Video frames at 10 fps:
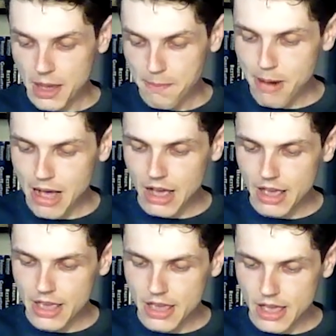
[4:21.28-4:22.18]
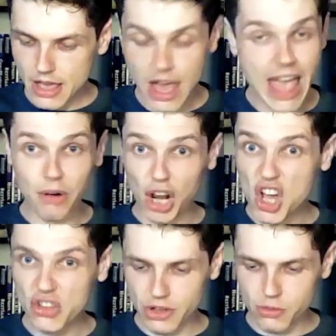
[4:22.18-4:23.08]
by Errol
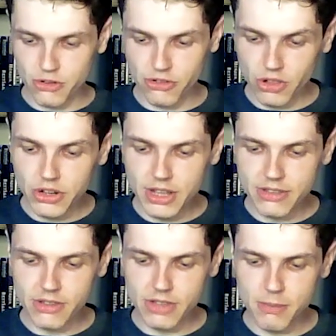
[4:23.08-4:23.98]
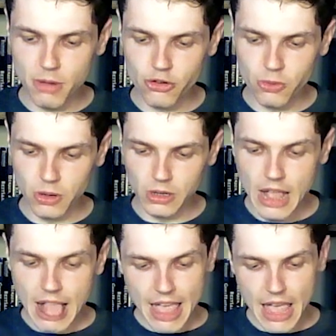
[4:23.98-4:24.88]
Otis, which is another DCC
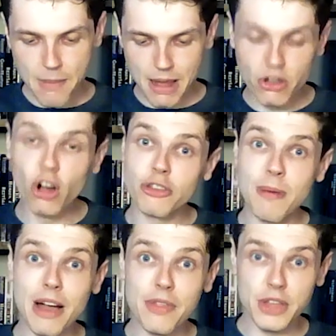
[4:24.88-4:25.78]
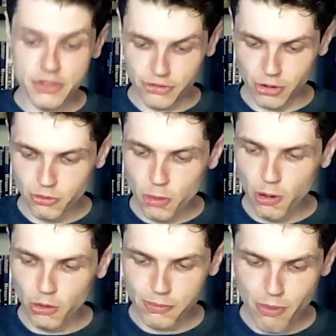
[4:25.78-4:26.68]
module, I talked about some
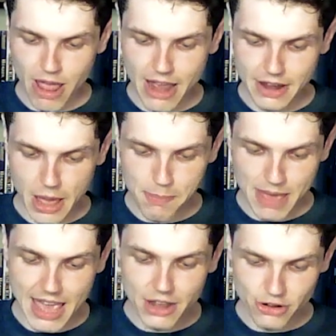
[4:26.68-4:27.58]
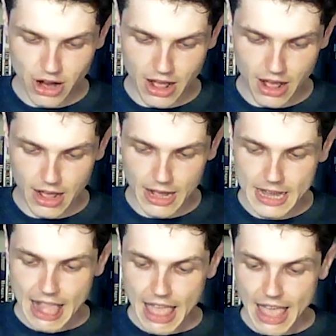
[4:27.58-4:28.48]
double spread page
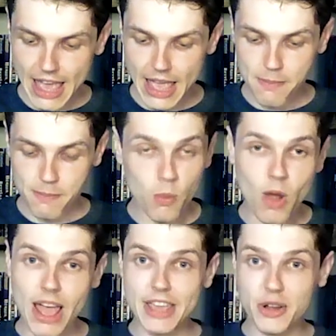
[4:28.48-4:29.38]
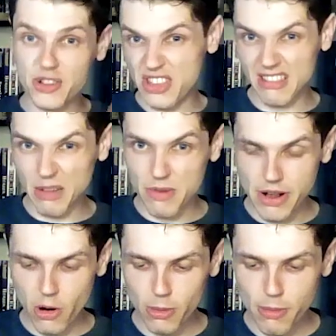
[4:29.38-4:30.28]
art where you could see this like
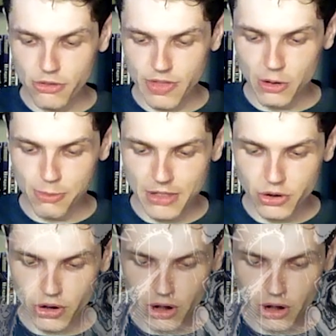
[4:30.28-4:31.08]
really horrible monster. That was by Doug